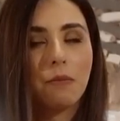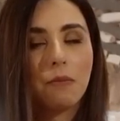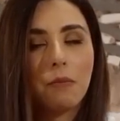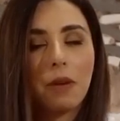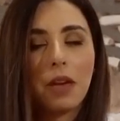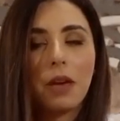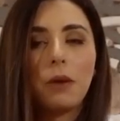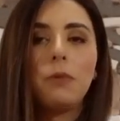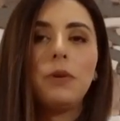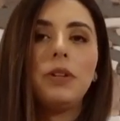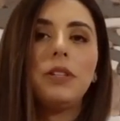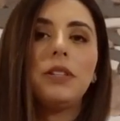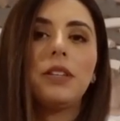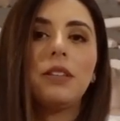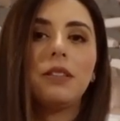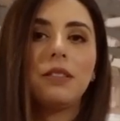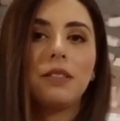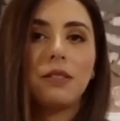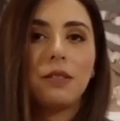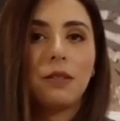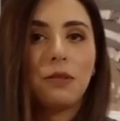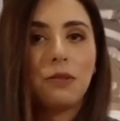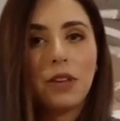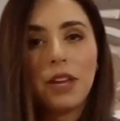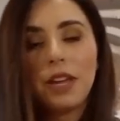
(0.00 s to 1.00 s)

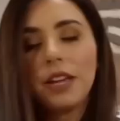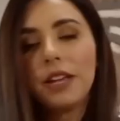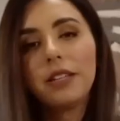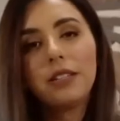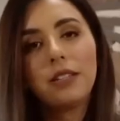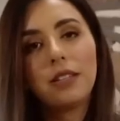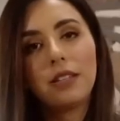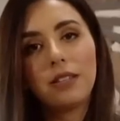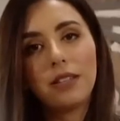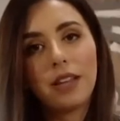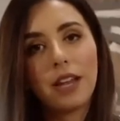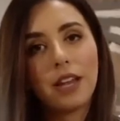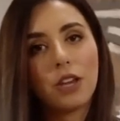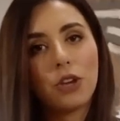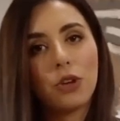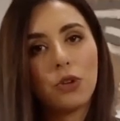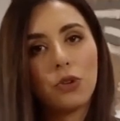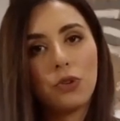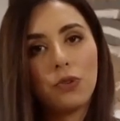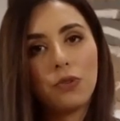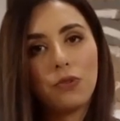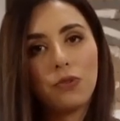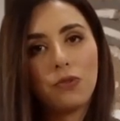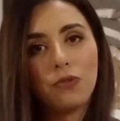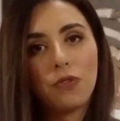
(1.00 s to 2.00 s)
The thing is that
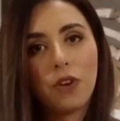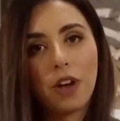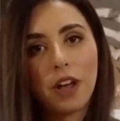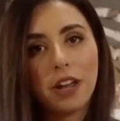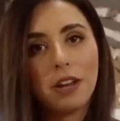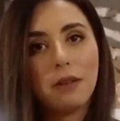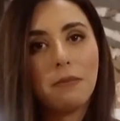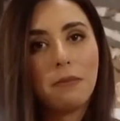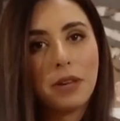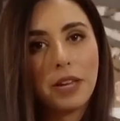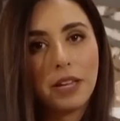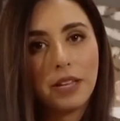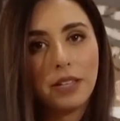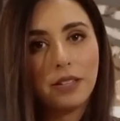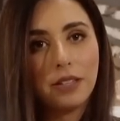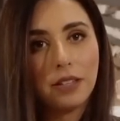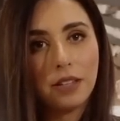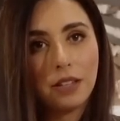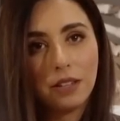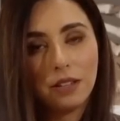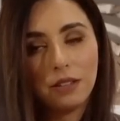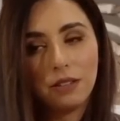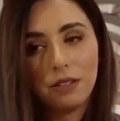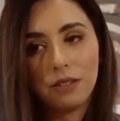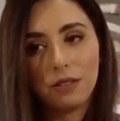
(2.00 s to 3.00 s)
you'll find
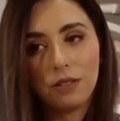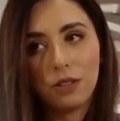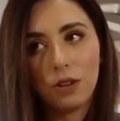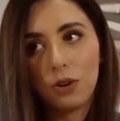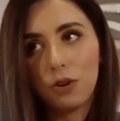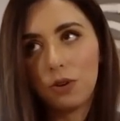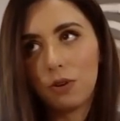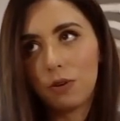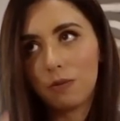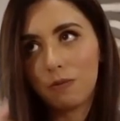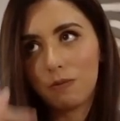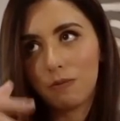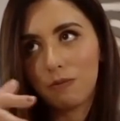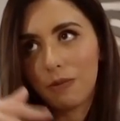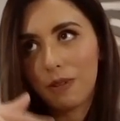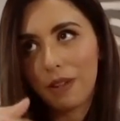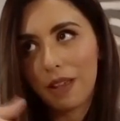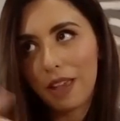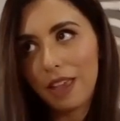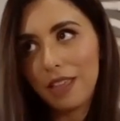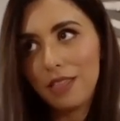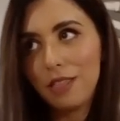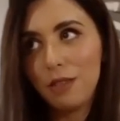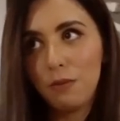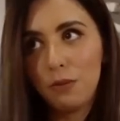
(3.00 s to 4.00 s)
pieces, they're
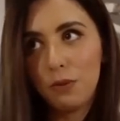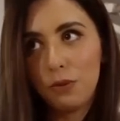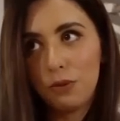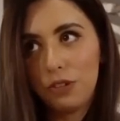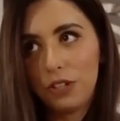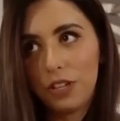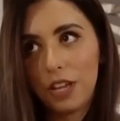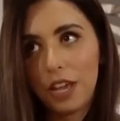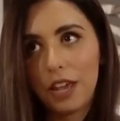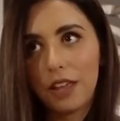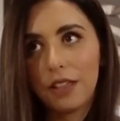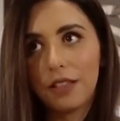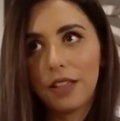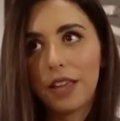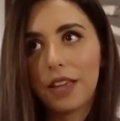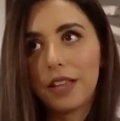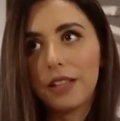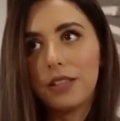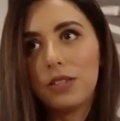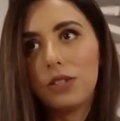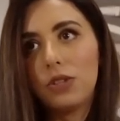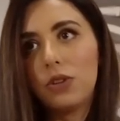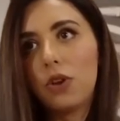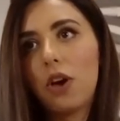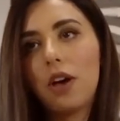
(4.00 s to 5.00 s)
in the boutique. Like,
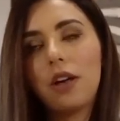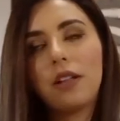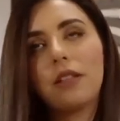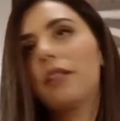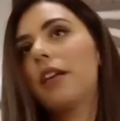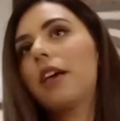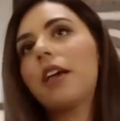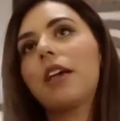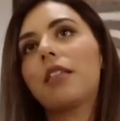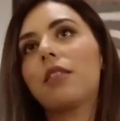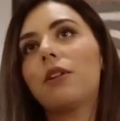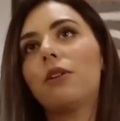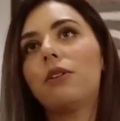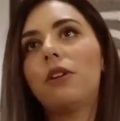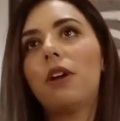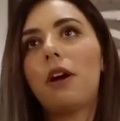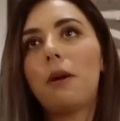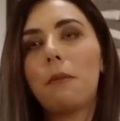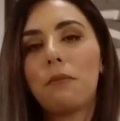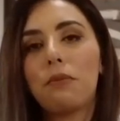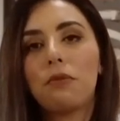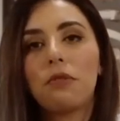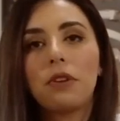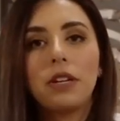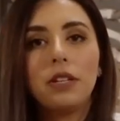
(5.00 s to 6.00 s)
it's not like they're
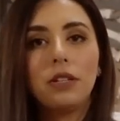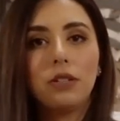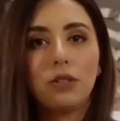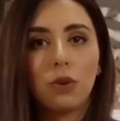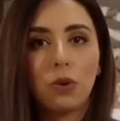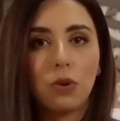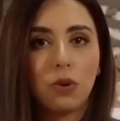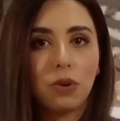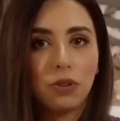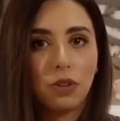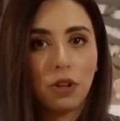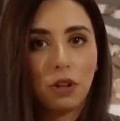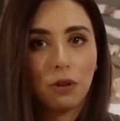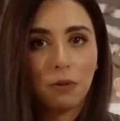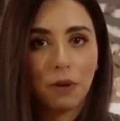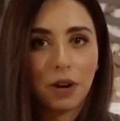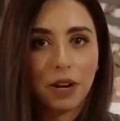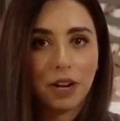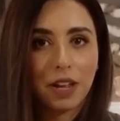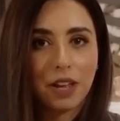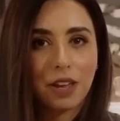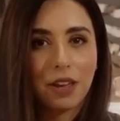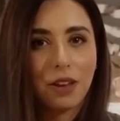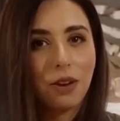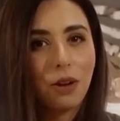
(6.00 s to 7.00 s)
not pre-sold
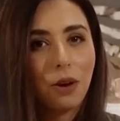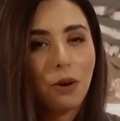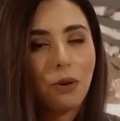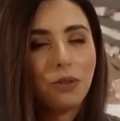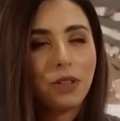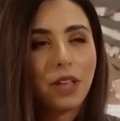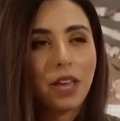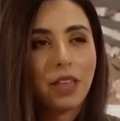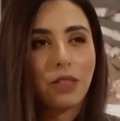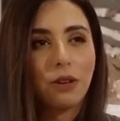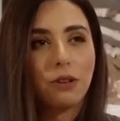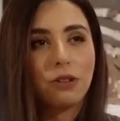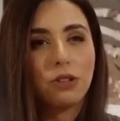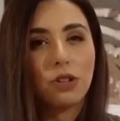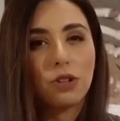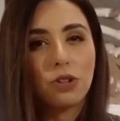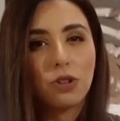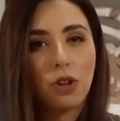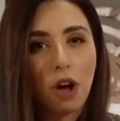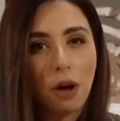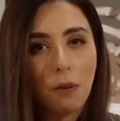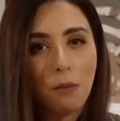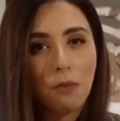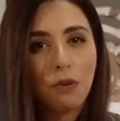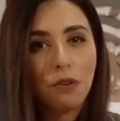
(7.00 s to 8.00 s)
already, you know? Like, there's a
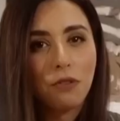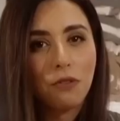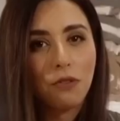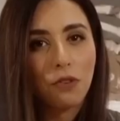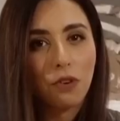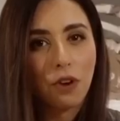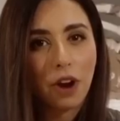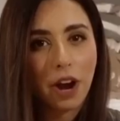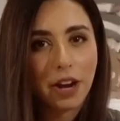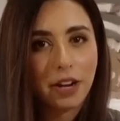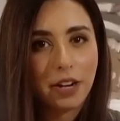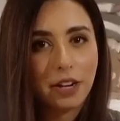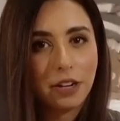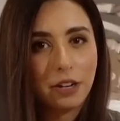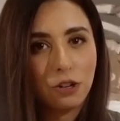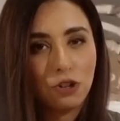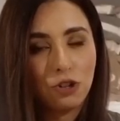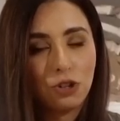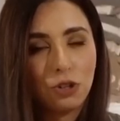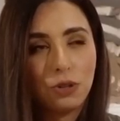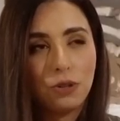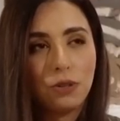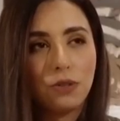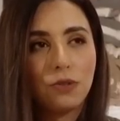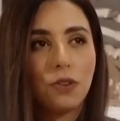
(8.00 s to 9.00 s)
lot more variety to
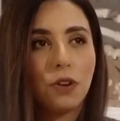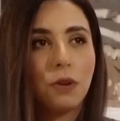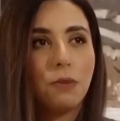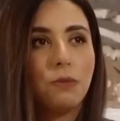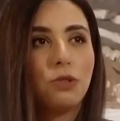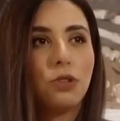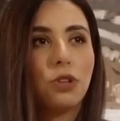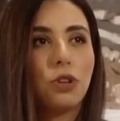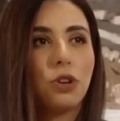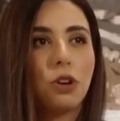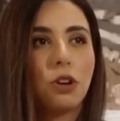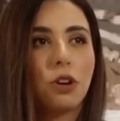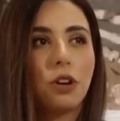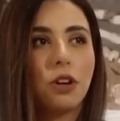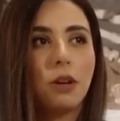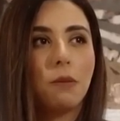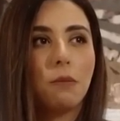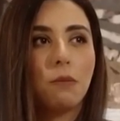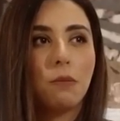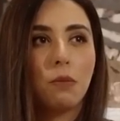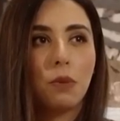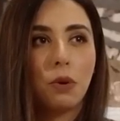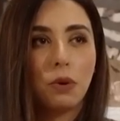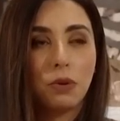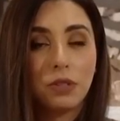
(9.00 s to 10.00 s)
choose from, so you're gonna
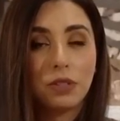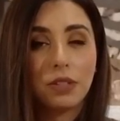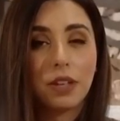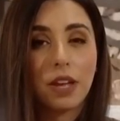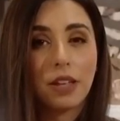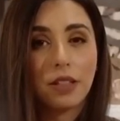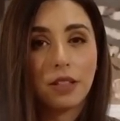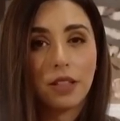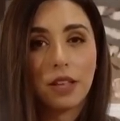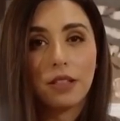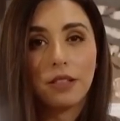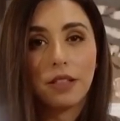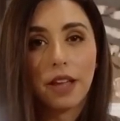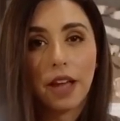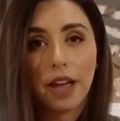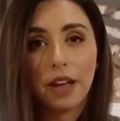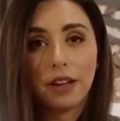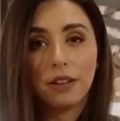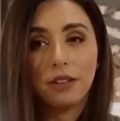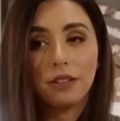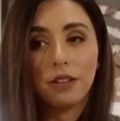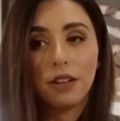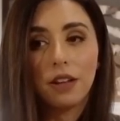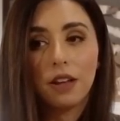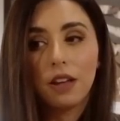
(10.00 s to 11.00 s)
most likely
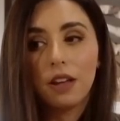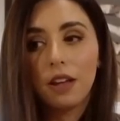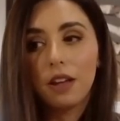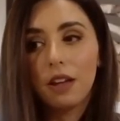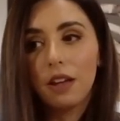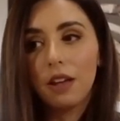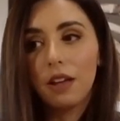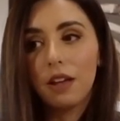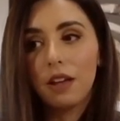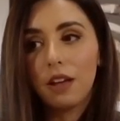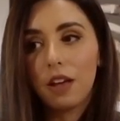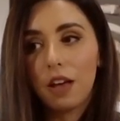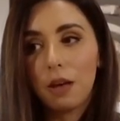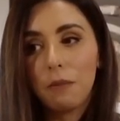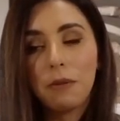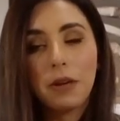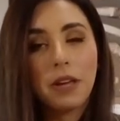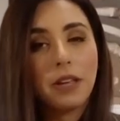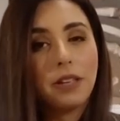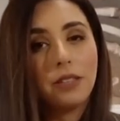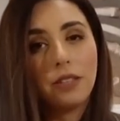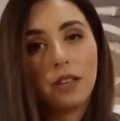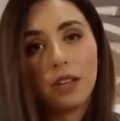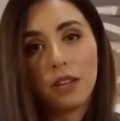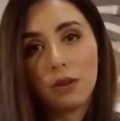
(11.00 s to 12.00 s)
land a
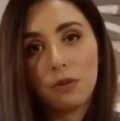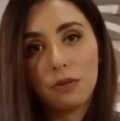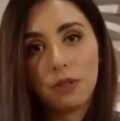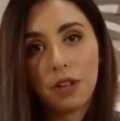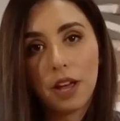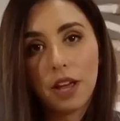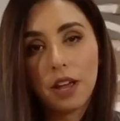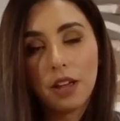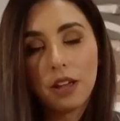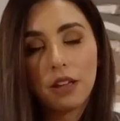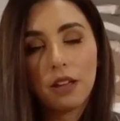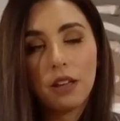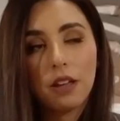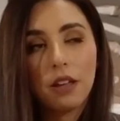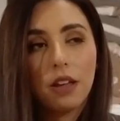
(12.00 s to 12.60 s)
piece that you like.